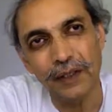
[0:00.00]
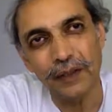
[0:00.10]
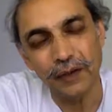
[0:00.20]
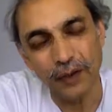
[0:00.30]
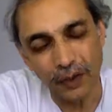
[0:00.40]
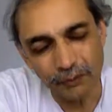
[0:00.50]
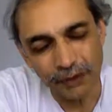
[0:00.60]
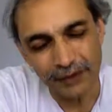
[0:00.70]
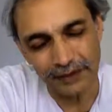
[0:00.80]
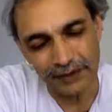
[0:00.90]

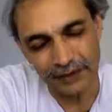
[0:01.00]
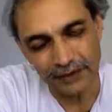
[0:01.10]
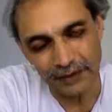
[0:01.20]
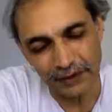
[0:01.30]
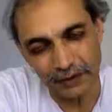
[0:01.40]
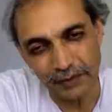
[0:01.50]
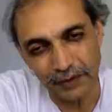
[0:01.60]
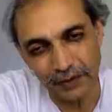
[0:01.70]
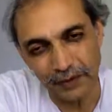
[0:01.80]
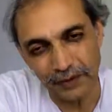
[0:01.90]
compliments them
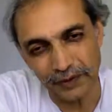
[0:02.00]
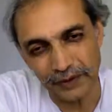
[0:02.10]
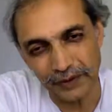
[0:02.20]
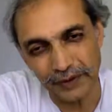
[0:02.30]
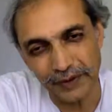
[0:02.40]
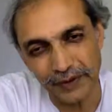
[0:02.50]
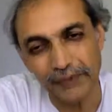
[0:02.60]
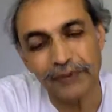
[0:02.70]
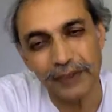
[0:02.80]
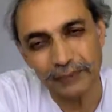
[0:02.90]
or
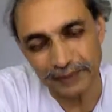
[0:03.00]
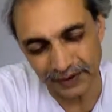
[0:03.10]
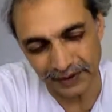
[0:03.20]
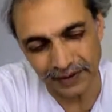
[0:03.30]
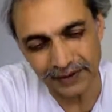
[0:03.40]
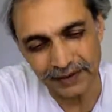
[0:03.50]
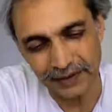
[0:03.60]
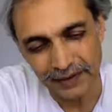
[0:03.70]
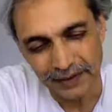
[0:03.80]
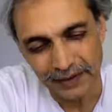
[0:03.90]
affirms that,
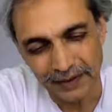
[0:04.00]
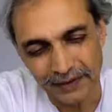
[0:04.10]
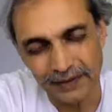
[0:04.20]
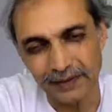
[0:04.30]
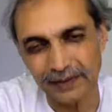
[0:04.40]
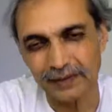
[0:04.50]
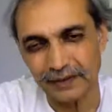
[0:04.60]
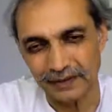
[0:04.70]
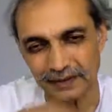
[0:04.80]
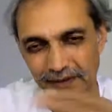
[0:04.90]
then
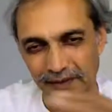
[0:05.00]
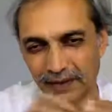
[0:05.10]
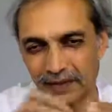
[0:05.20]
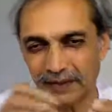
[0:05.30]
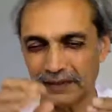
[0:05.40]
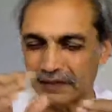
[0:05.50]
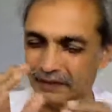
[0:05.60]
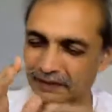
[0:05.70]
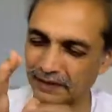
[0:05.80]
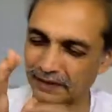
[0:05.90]
the Gnan
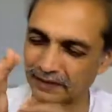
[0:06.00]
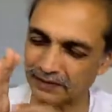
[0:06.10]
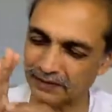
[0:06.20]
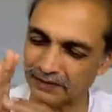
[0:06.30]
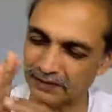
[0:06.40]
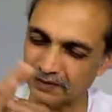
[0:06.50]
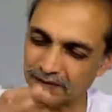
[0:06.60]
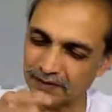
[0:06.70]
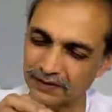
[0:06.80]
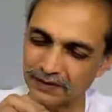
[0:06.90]
reacts
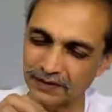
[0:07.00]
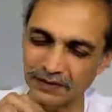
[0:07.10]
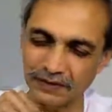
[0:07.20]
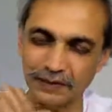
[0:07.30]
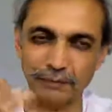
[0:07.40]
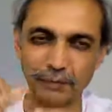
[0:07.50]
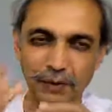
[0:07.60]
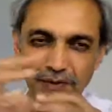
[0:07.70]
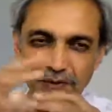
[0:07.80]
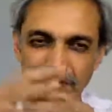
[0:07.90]
in a
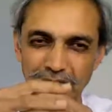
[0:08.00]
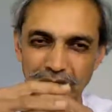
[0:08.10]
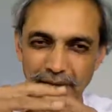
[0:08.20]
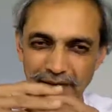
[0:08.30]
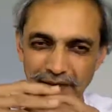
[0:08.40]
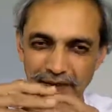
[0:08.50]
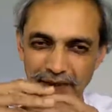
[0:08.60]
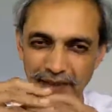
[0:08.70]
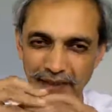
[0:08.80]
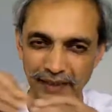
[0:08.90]
positive manner
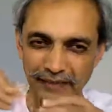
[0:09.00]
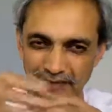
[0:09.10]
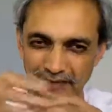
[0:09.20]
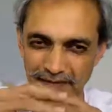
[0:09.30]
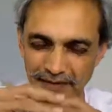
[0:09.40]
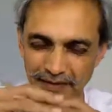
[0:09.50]
and likes it. I